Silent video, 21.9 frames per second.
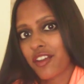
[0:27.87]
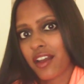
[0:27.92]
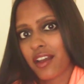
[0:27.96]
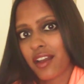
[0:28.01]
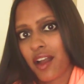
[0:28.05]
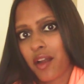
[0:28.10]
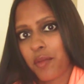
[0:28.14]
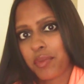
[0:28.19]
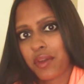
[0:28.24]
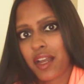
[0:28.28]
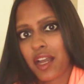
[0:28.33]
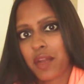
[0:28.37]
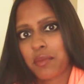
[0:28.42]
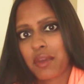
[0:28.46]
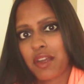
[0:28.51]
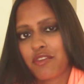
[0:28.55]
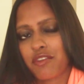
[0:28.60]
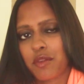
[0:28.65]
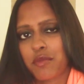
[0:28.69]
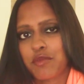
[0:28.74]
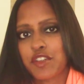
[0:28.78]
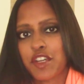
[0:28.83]
I got behind me
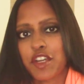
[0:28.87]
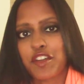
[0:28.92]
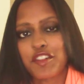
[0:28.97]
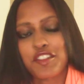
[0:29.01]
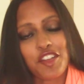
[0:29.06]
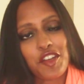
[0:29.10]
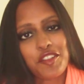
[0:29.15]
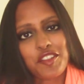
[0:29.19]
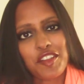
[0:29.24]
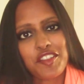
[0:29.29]
from Trader Joe's